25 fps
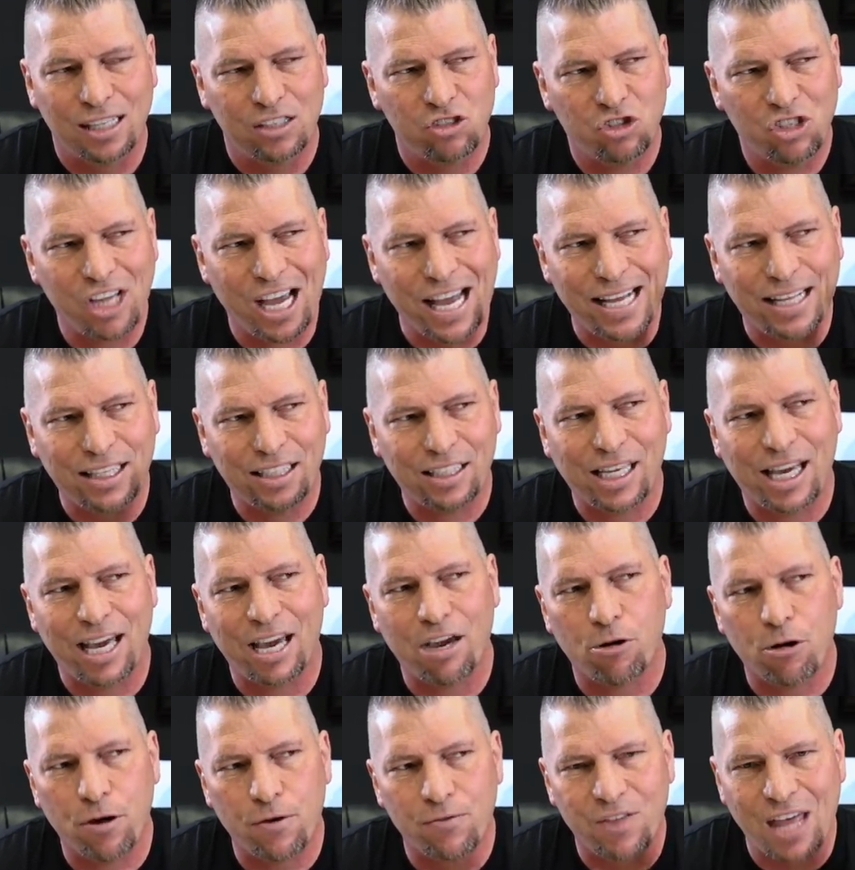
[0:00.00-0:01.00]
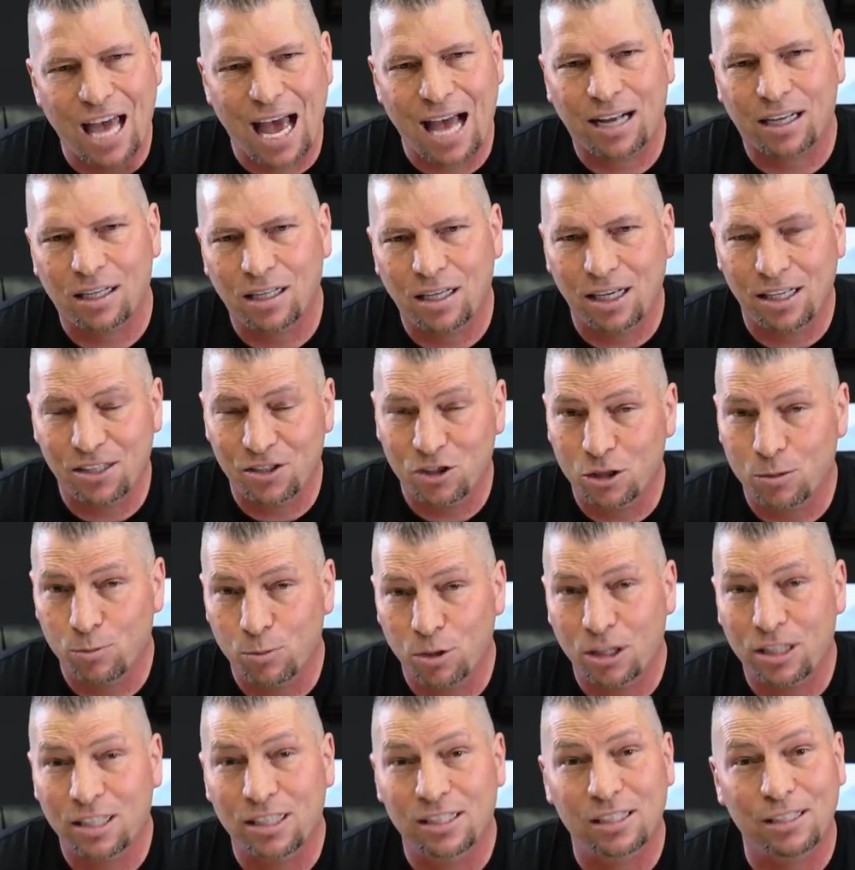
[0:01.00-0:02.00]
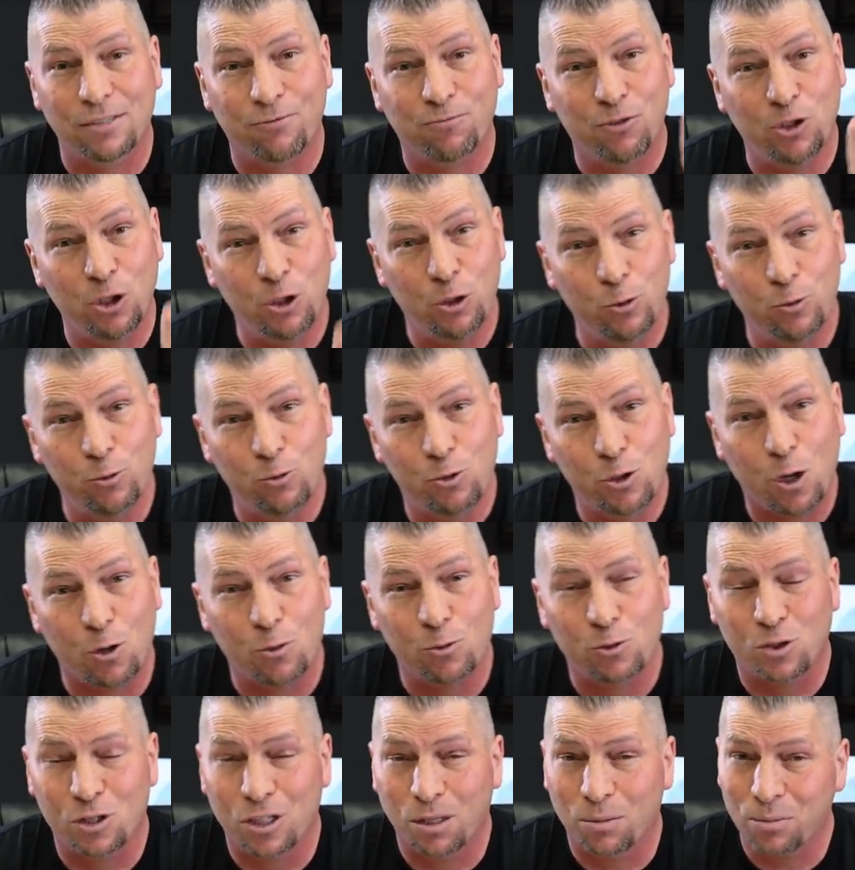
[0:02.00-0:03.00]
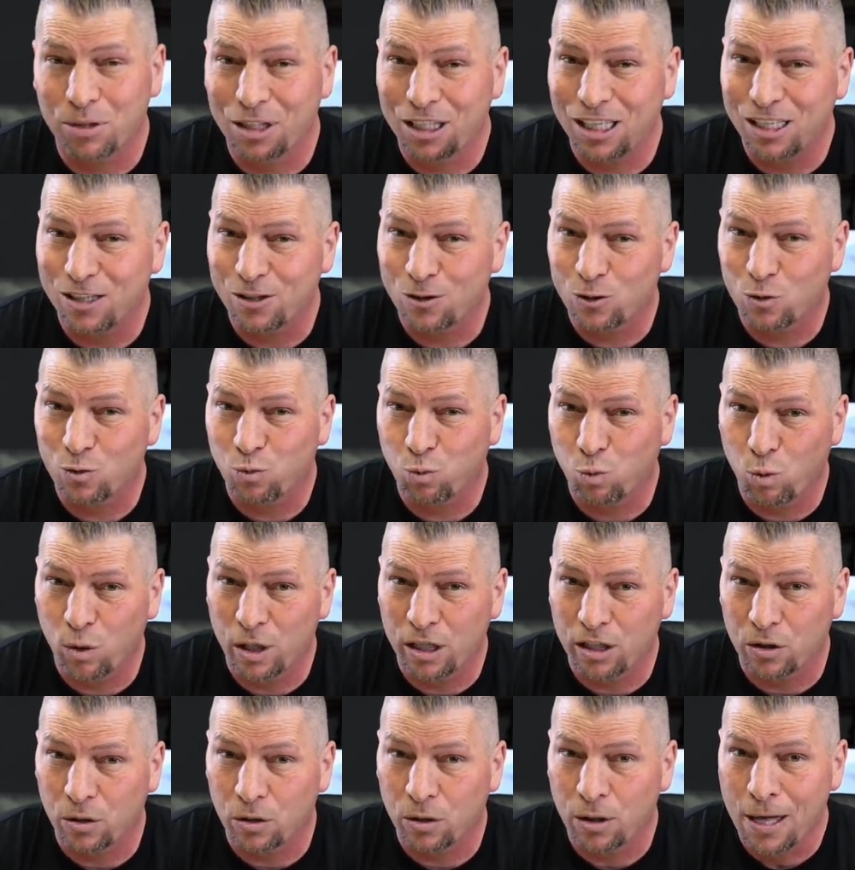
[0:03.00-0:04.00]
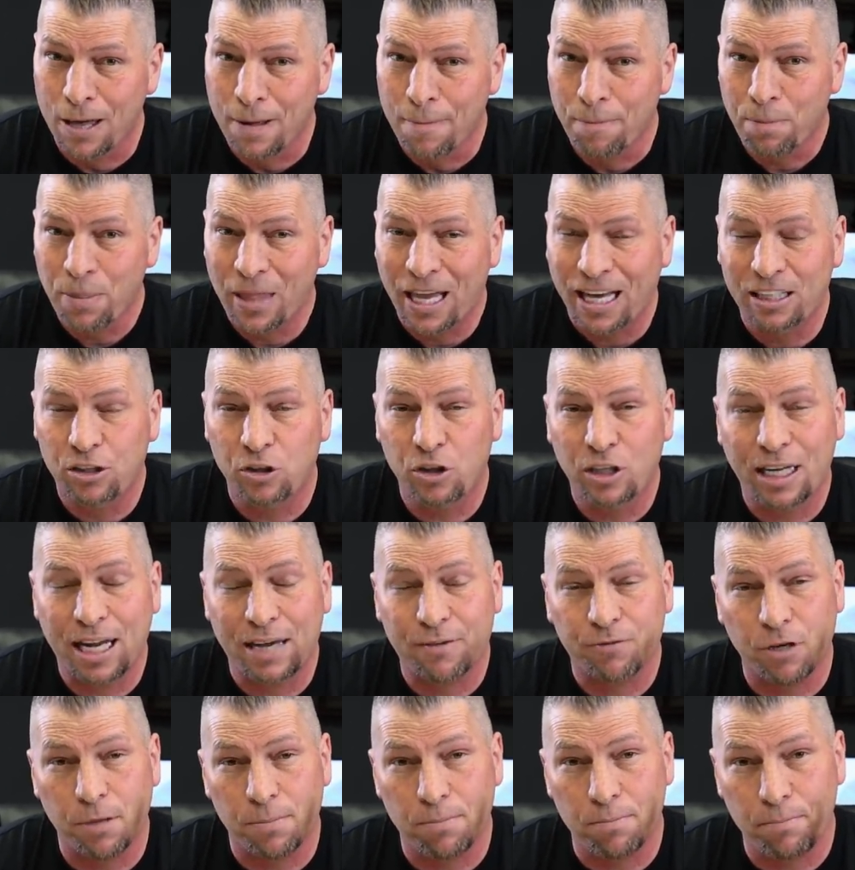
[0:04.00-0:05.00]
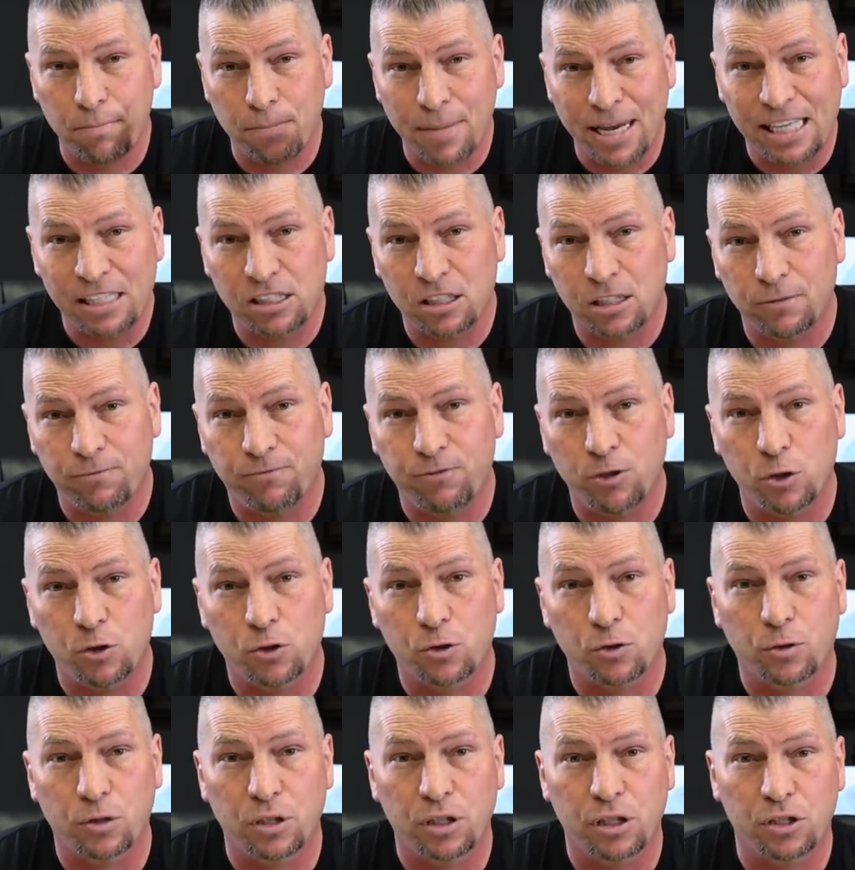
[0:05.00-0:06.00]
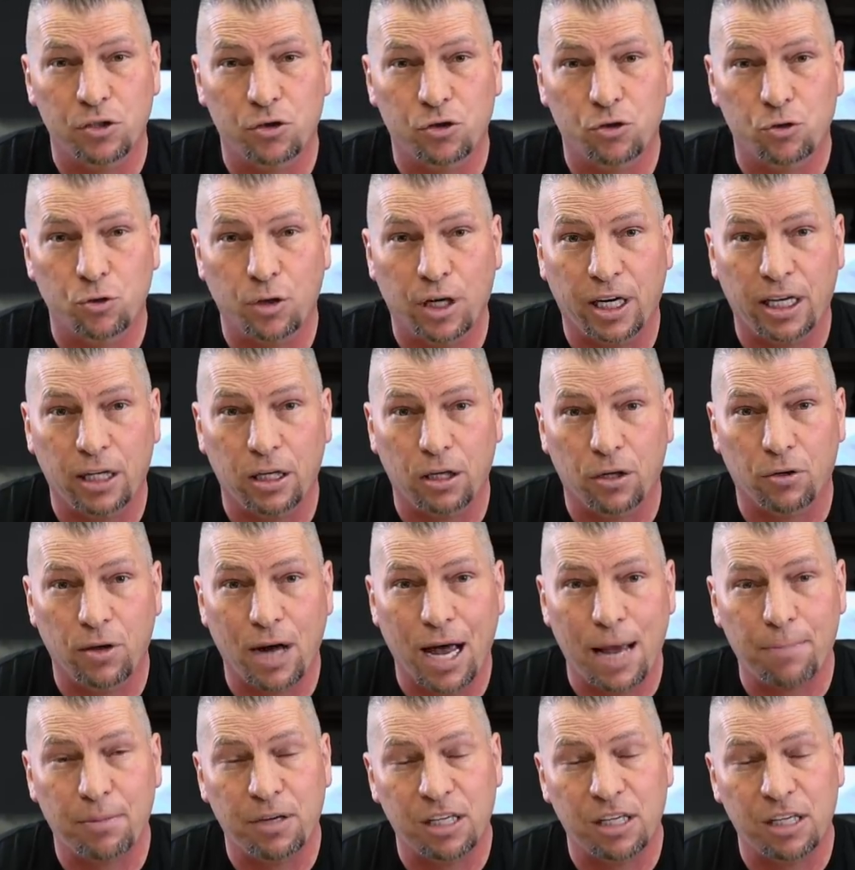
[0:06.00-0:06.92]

Take care of that customer because if you don't, somebody else will, and you can have an amazing future in this trade, all right?